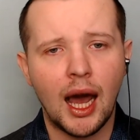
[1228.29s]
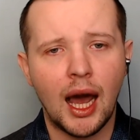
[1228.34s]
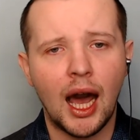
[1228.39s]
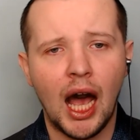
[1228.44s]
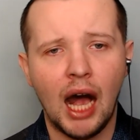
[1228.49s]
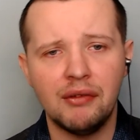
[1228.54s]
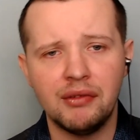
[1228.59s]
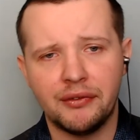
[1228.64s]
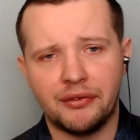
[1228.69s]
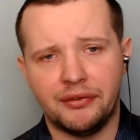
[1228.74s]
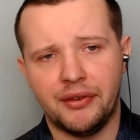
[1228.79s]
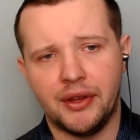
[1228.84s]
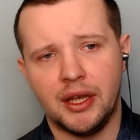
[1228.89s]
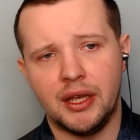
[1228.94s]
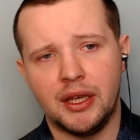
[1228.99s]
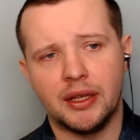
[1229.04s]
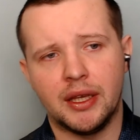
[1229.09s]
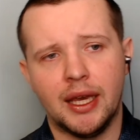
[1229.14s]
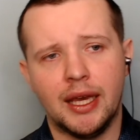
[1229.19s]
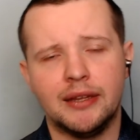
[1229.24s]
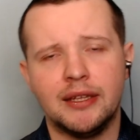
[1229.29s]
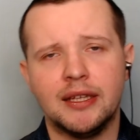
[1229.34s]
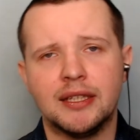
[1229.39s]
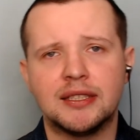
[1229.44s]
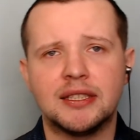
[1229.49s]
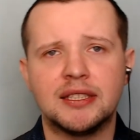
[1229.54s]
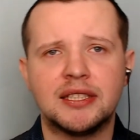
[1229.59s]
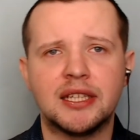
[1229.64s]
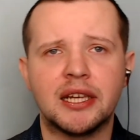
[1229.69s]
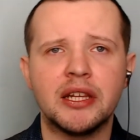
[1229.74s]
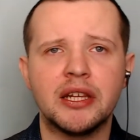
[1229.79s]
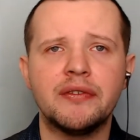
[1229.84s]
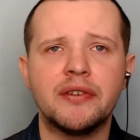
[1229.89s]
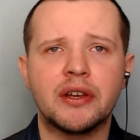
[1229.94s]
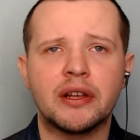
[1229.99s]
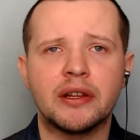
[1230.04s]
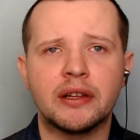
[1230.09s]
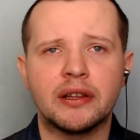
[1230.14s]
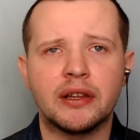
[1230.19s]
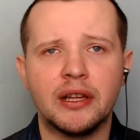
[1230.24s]
Other thing, and this is
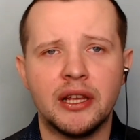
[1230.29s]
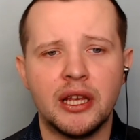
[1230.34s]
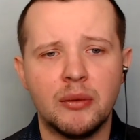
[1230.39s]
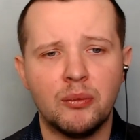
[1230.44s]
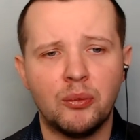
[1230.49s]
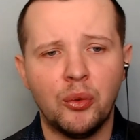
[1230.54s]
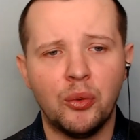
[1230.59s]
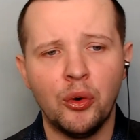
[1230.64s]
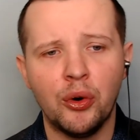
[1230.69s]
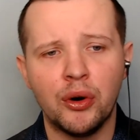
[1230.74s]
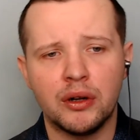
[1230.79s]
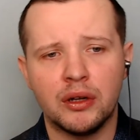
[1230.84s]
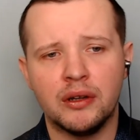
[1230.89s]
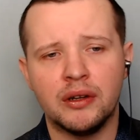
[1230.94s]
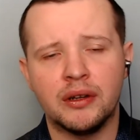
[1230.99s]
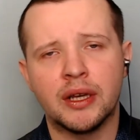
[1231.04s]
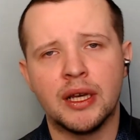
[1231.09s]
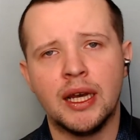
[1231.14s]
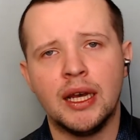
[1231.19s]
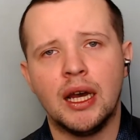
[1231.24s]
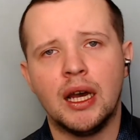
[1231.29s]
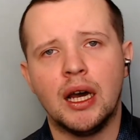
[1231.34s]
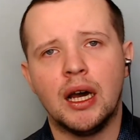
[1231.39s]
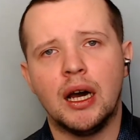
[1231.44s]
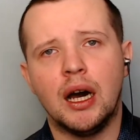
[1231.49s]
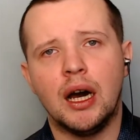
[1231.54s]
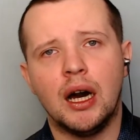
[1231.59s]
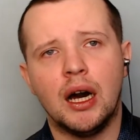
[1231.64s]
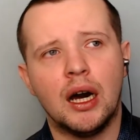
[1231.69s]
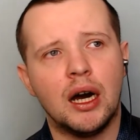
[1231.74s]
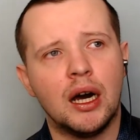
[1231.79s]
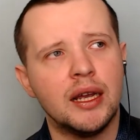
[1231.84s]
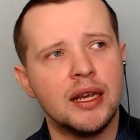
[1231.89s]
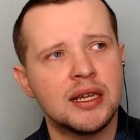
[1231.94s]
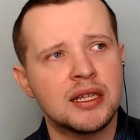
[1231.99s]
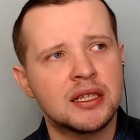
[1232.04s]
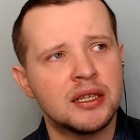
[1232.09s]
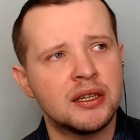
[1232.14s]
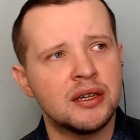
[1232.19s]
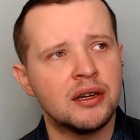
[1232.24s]
significantly important,
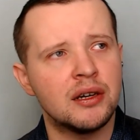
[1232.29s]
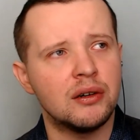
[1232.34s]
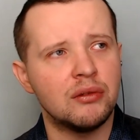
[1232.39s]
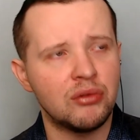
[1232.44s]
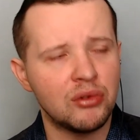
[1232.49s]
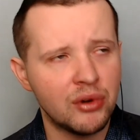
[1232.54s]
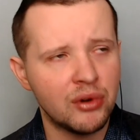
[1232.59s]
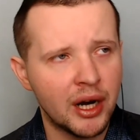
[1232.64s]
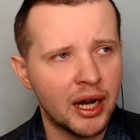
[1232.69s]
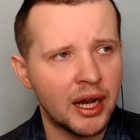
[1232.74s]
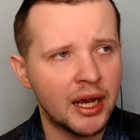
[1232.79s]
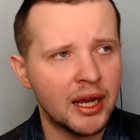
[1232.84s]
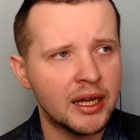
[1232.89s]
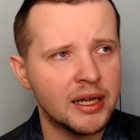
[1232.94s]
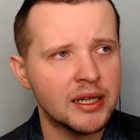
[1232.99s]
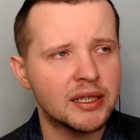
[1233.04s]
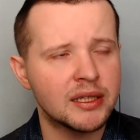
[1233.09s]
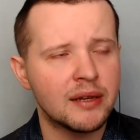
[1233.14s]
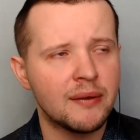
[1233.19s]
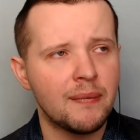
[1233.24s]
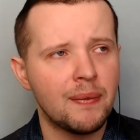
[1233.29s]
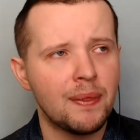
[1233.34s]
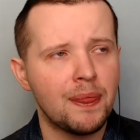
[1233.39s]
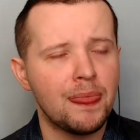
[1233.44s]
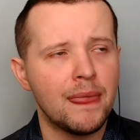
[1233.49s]
is a rise